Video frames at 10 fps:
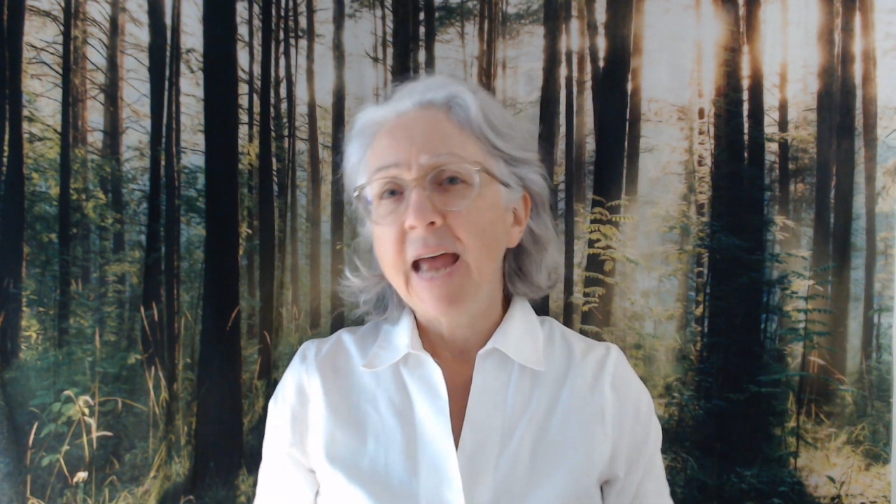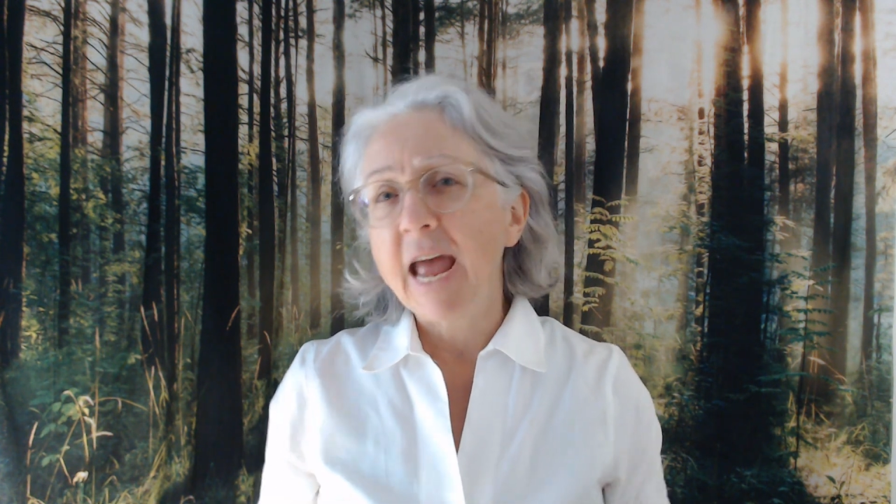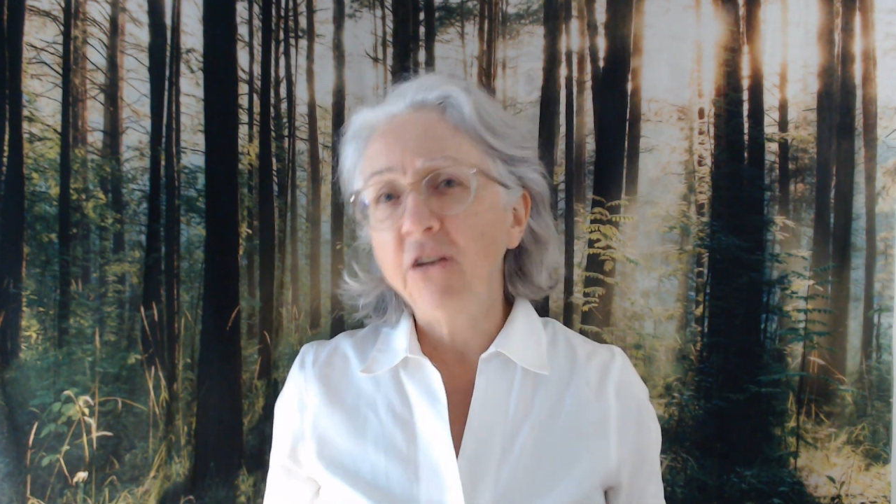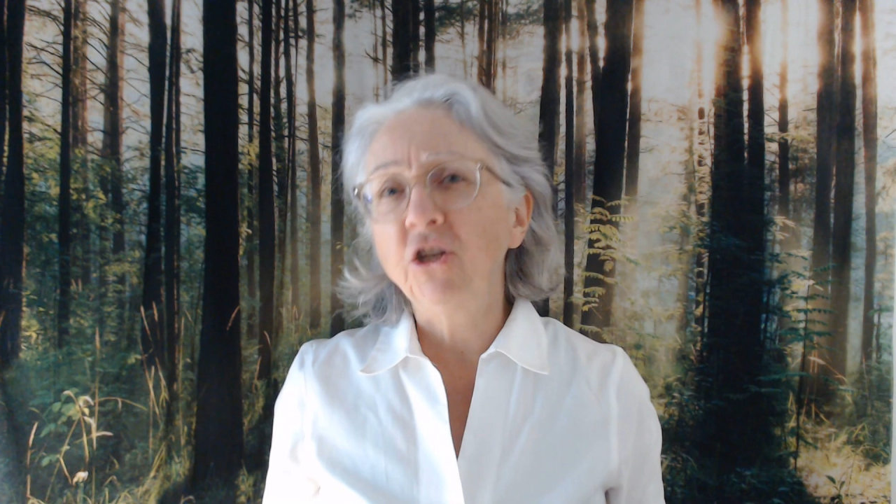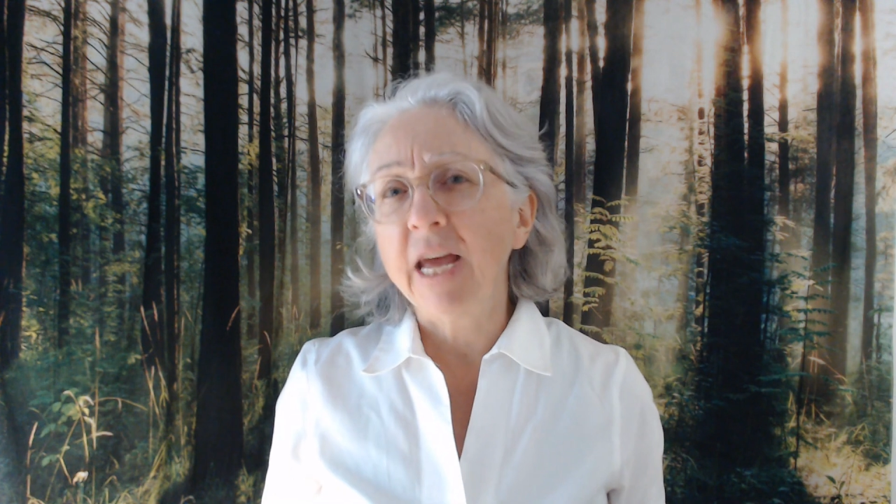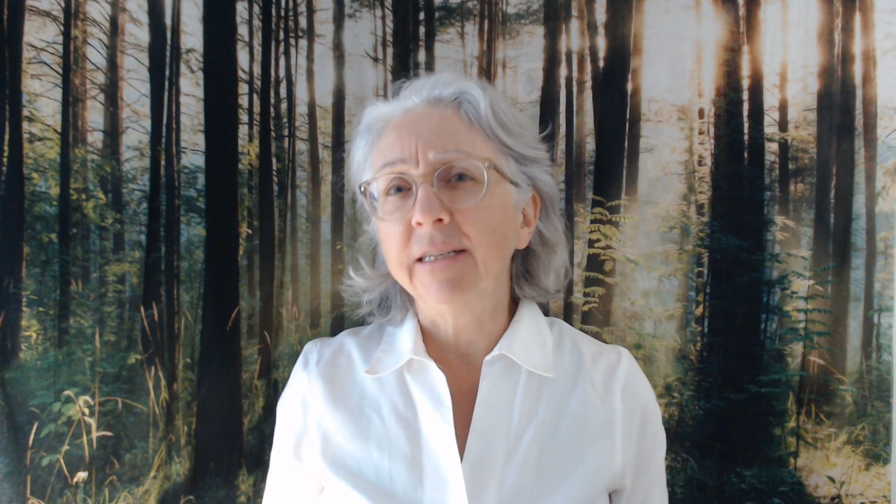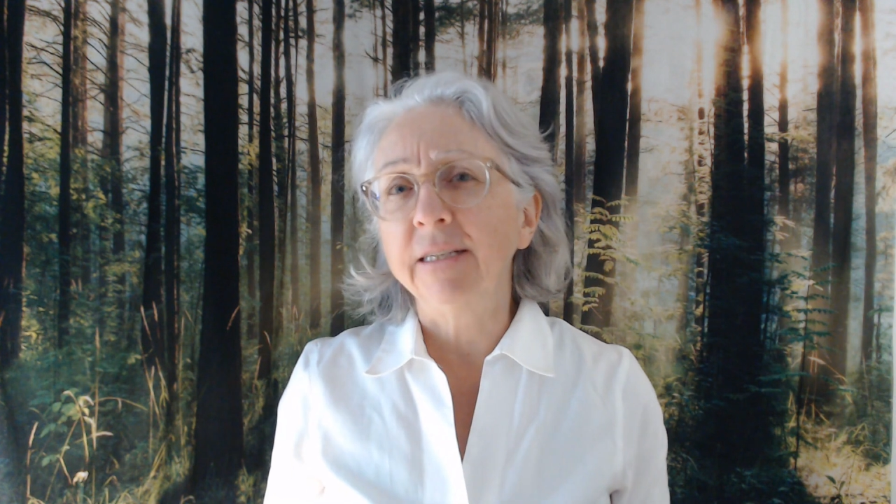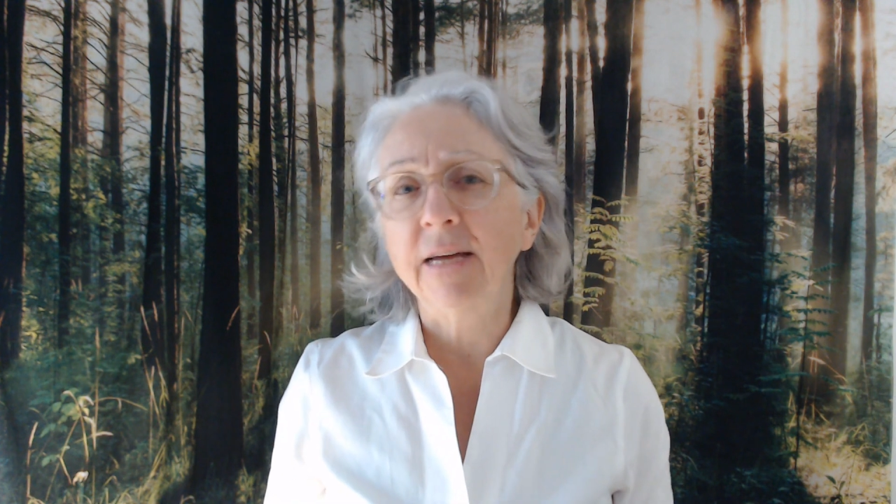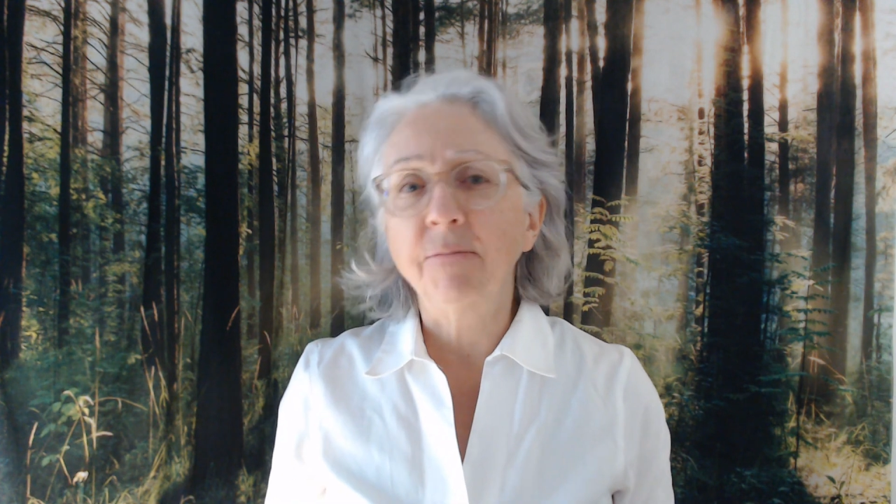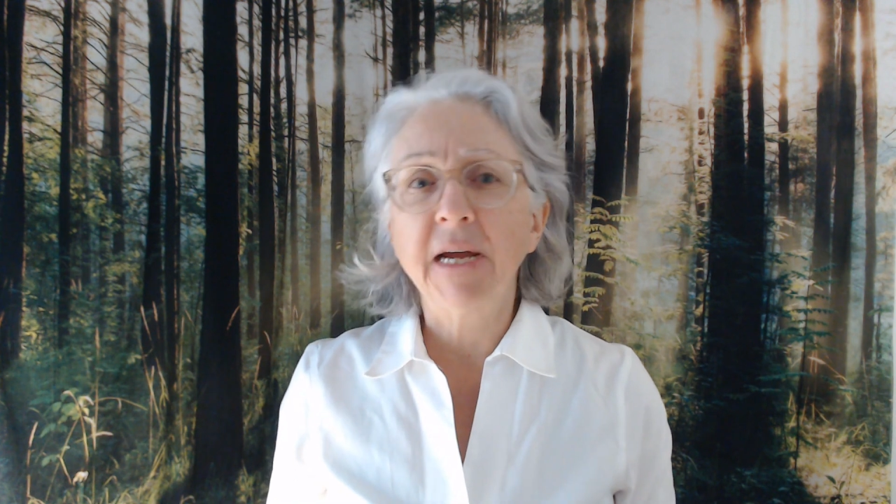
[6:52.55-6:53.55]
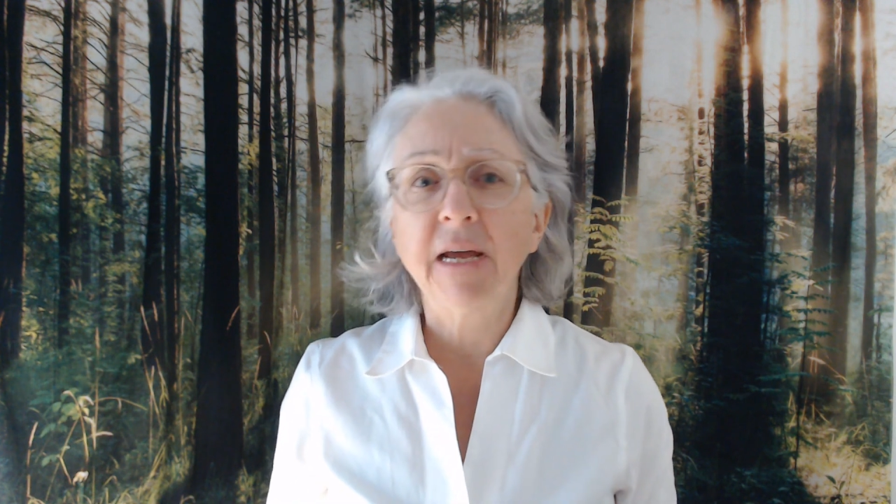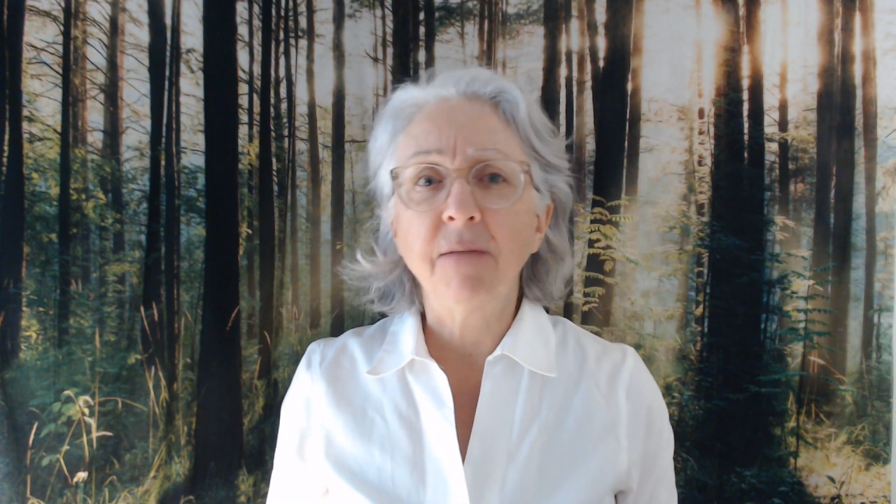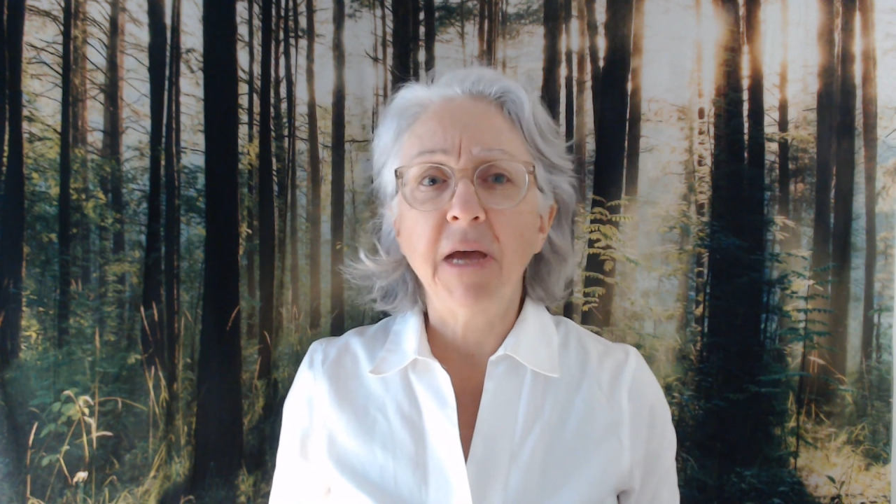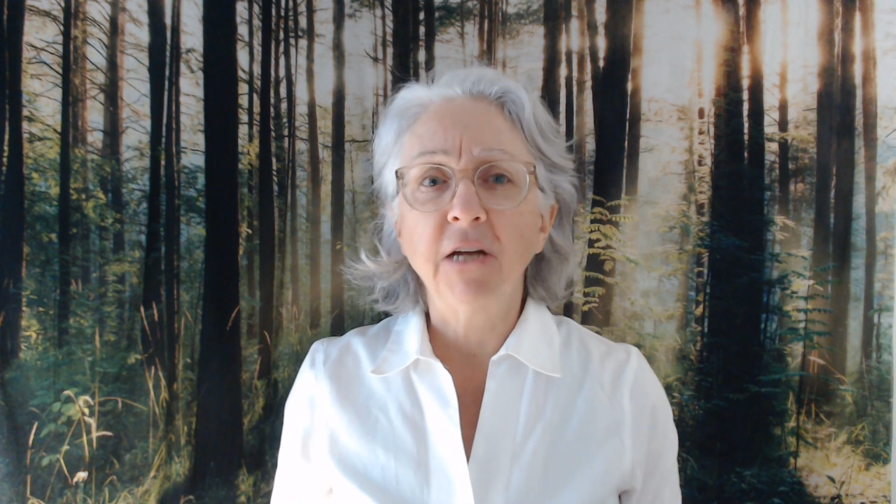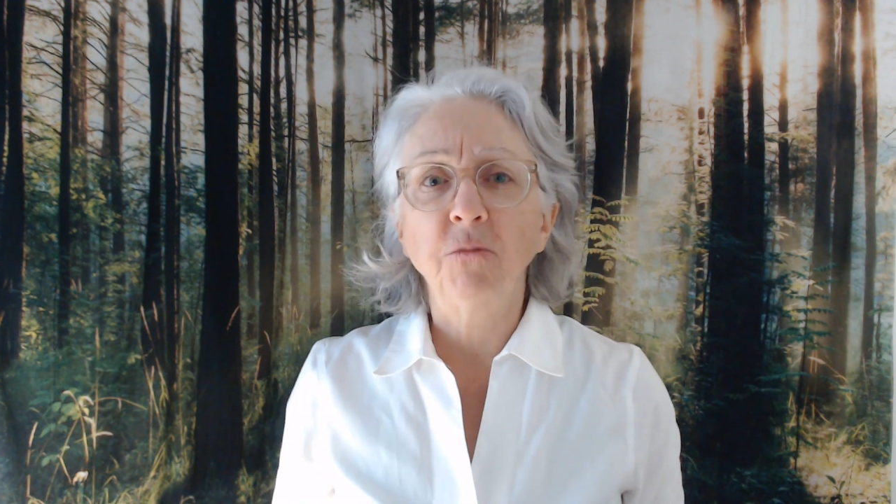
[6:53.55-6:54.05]
edge cases that might get
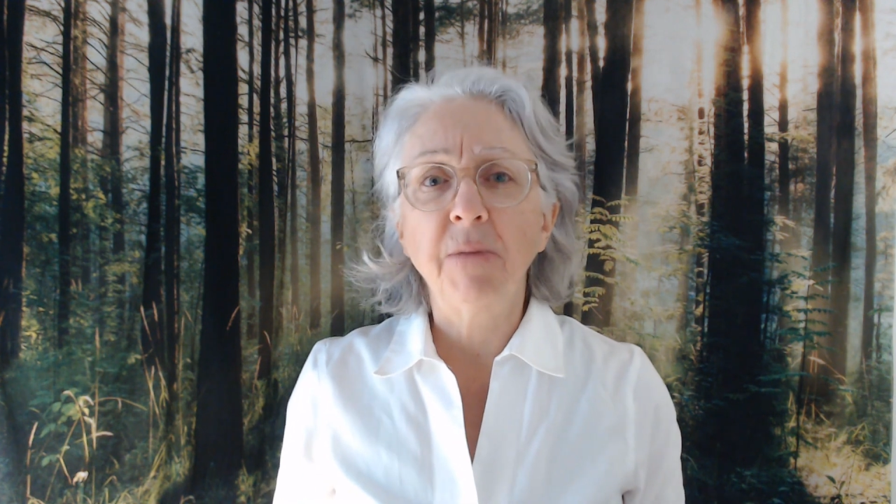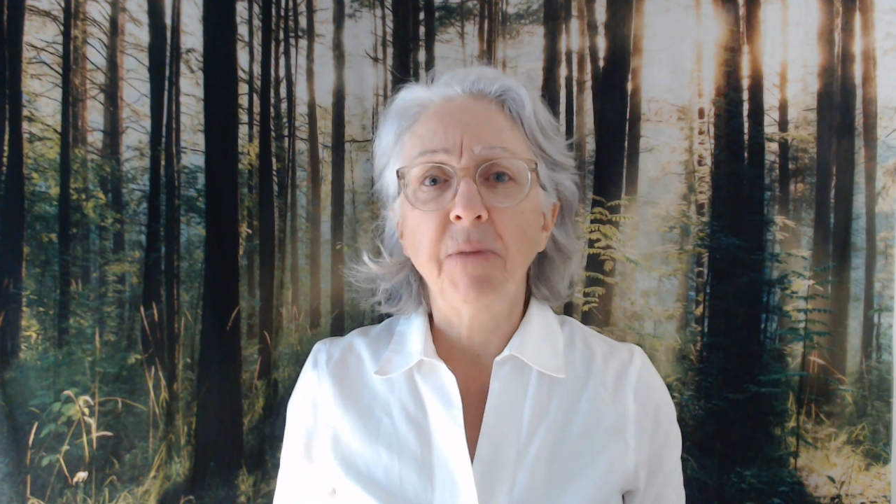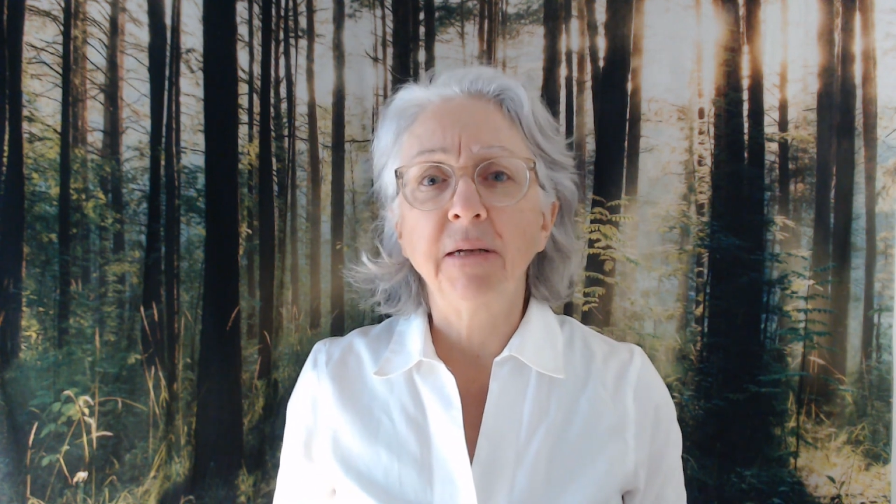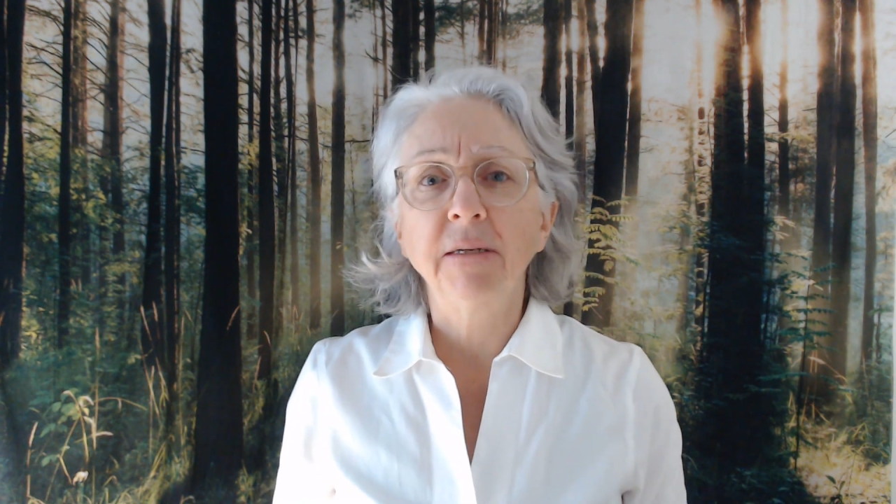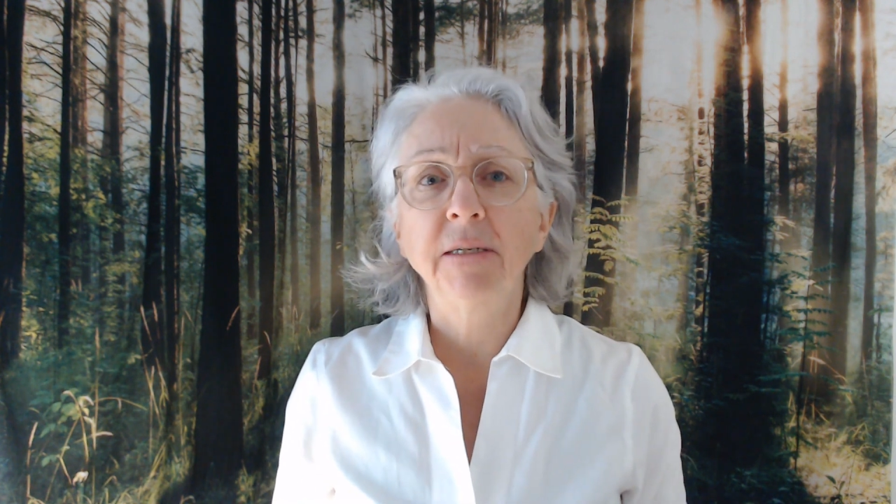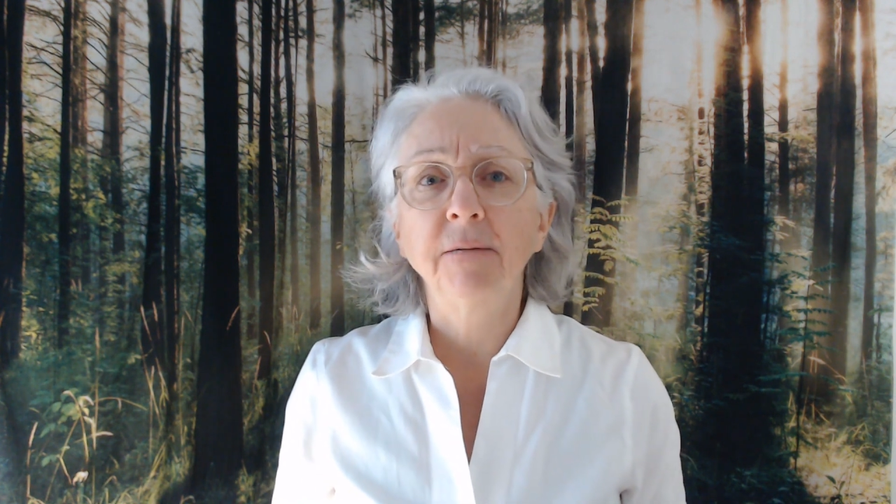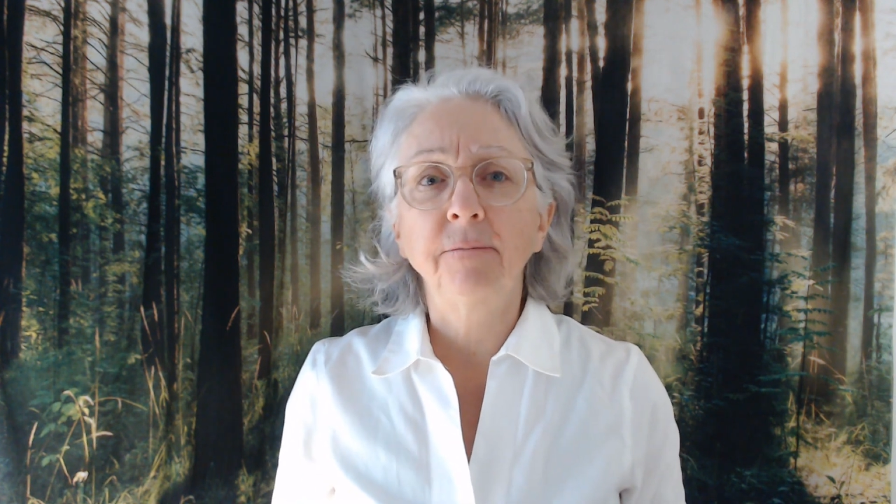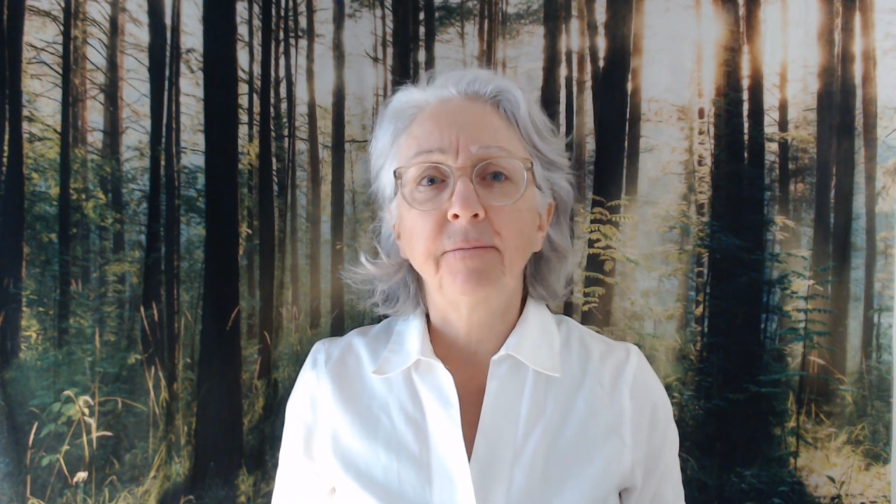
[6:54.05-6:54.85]
managed by pens.